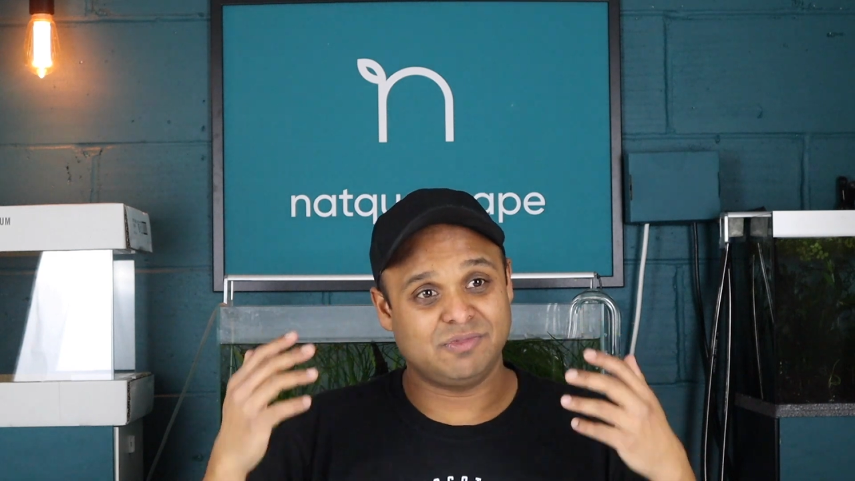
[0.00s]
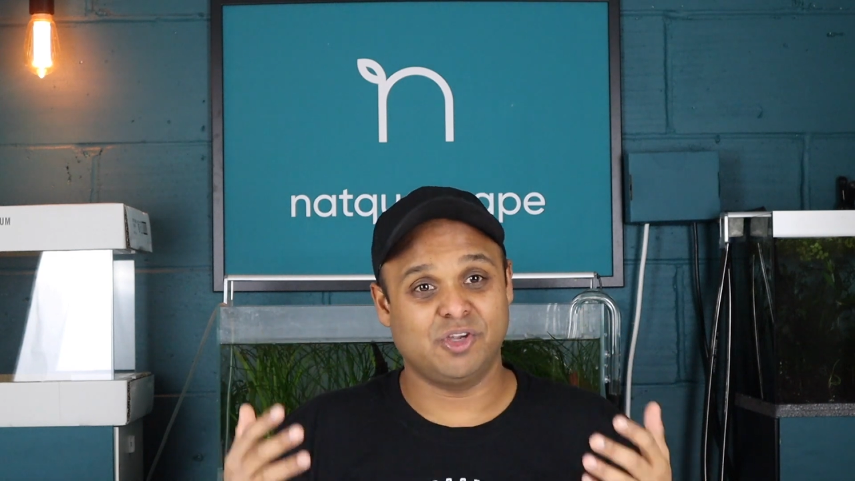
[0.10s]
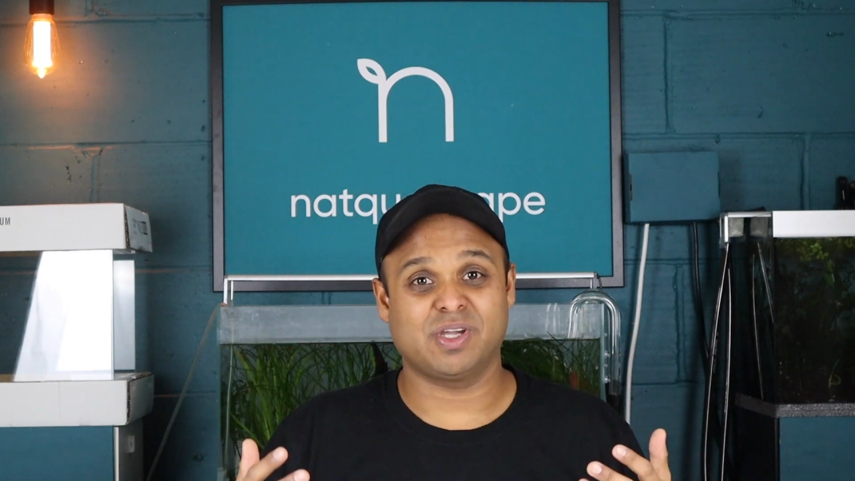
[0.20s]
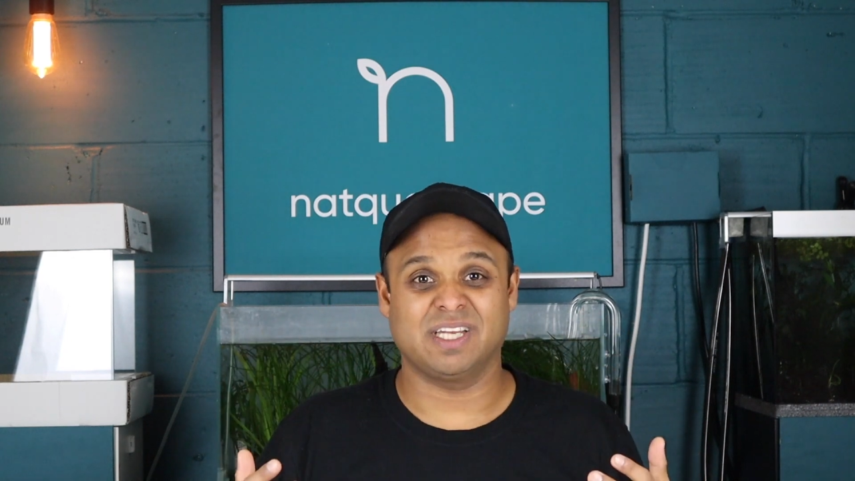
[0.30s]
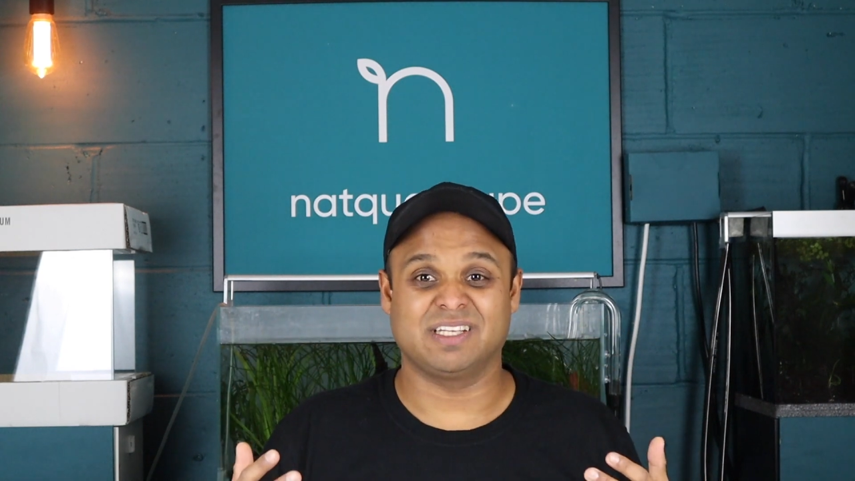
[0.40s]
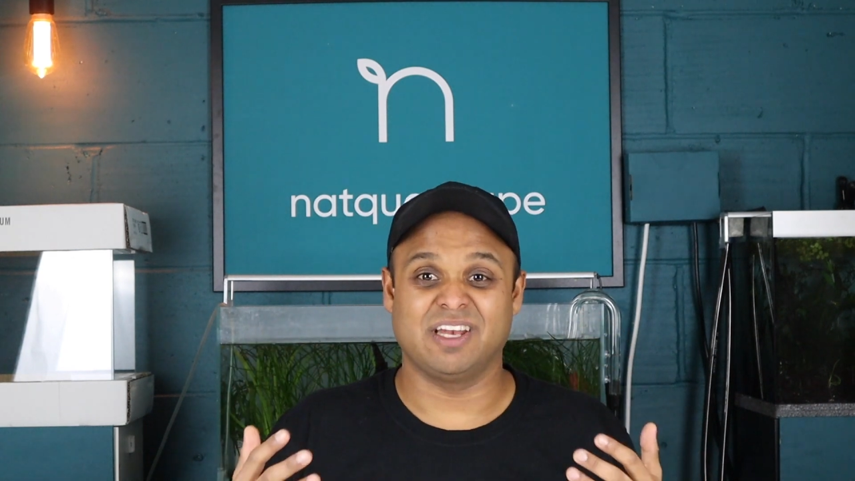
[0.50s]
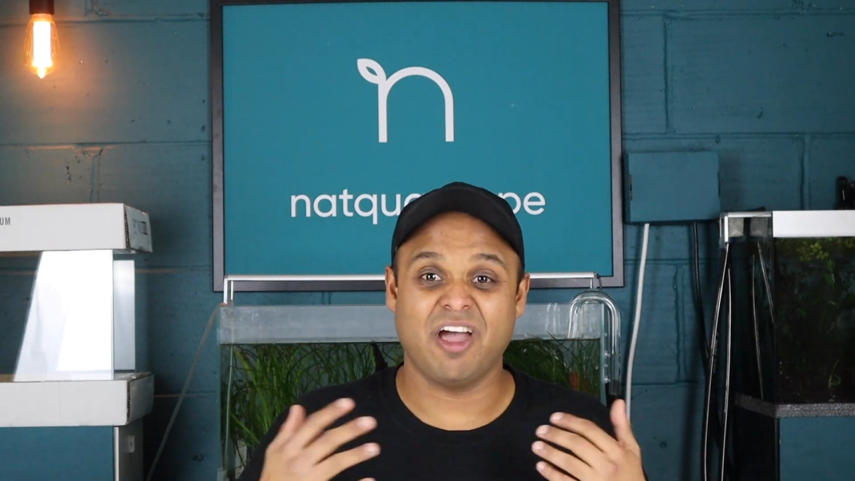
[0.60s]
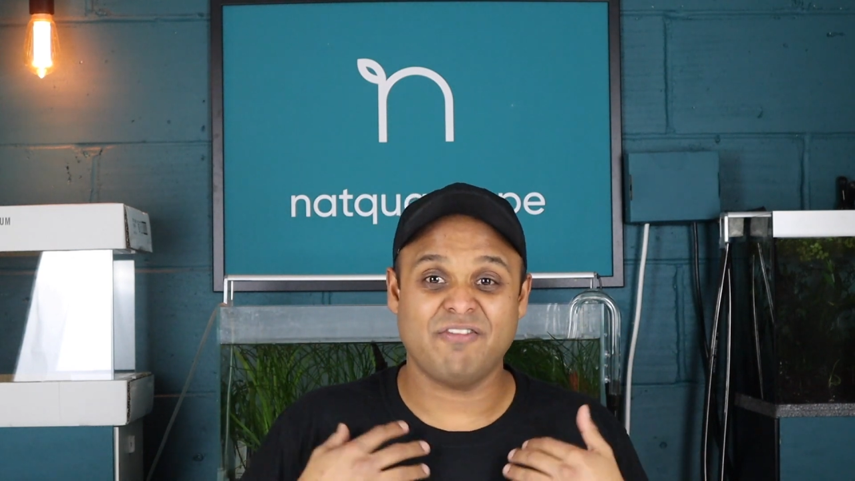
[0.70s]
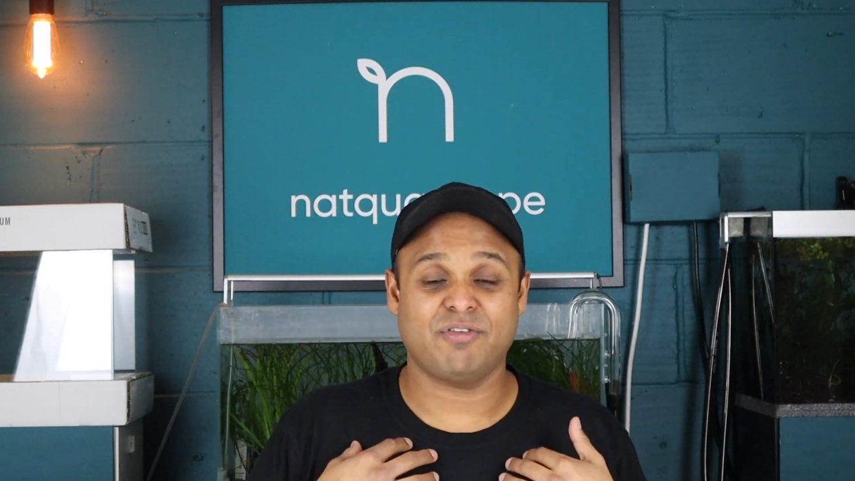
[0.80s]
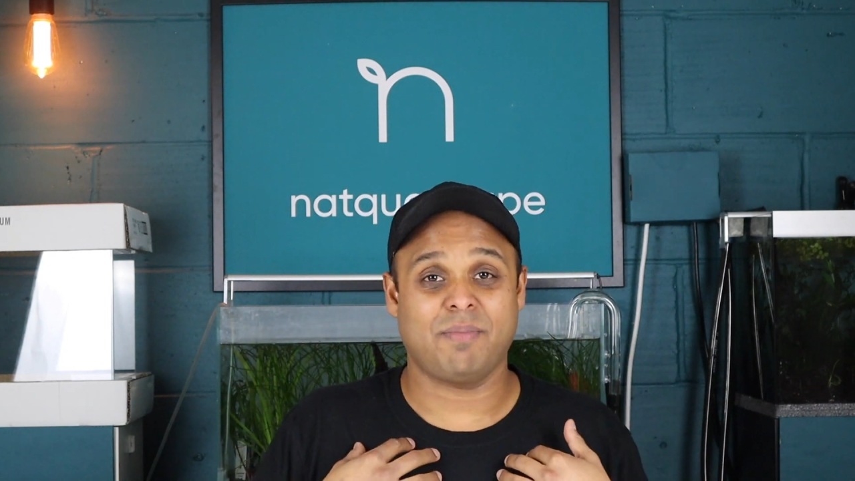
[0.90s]
you can
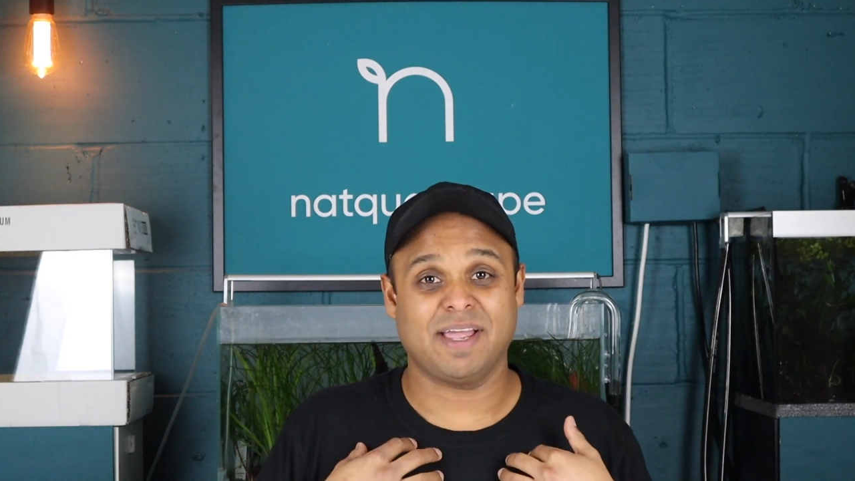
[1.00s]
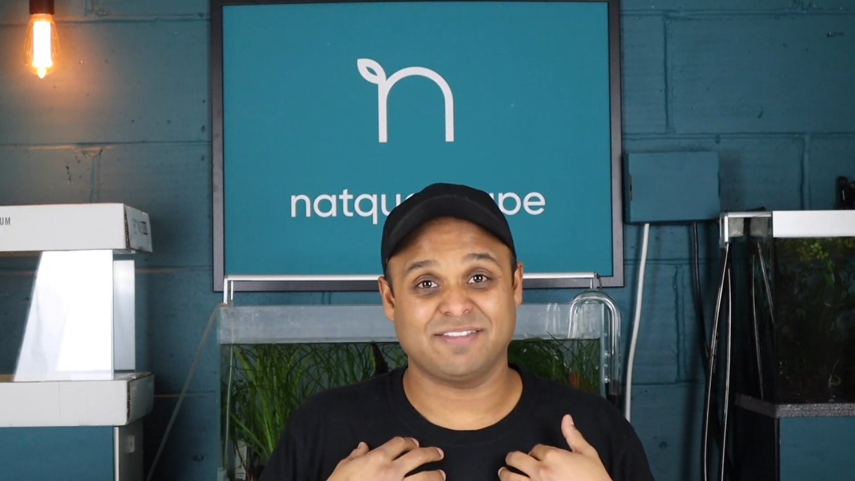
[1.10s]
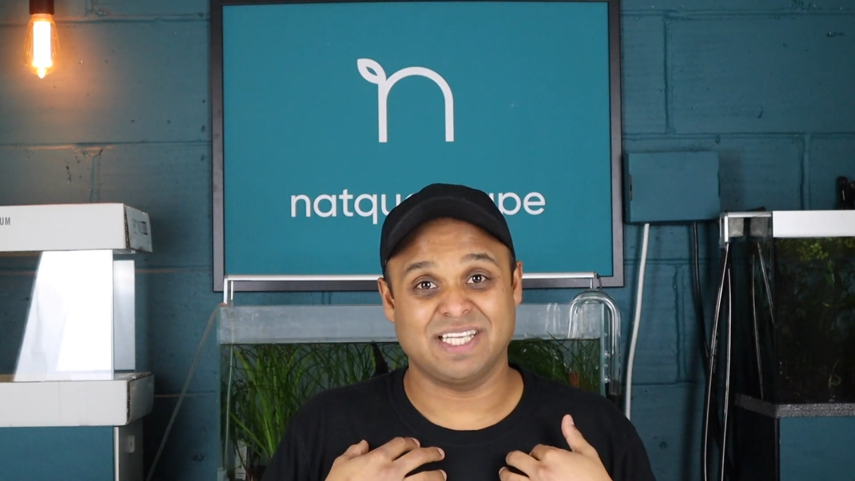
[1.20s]
learn from my